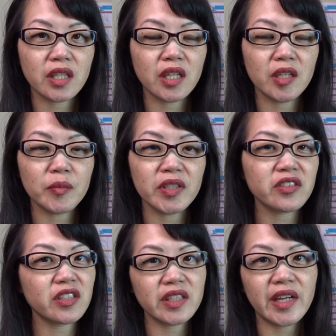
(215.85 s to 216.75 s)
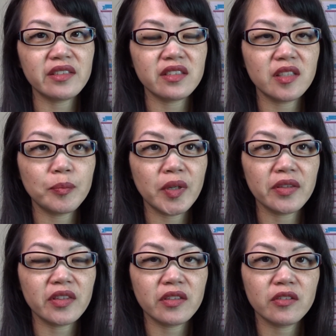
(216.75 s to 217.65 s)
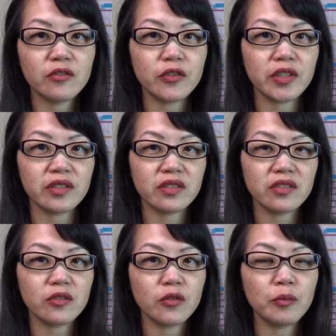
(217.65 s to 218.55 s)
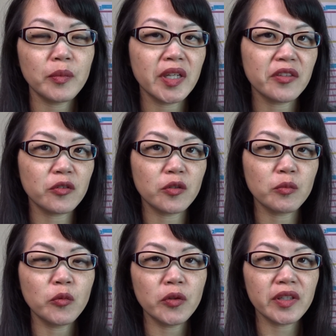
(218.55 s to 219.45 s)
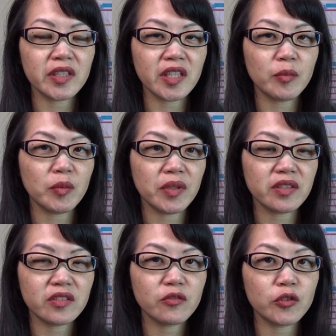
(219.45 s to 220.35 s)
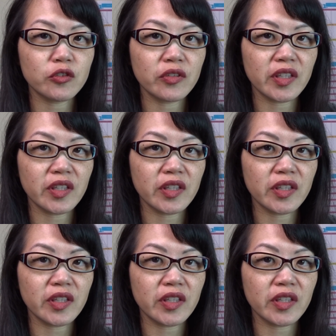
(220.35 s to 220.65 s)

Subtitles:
It's gonna last like a month for us, a month or more than a couple months for certain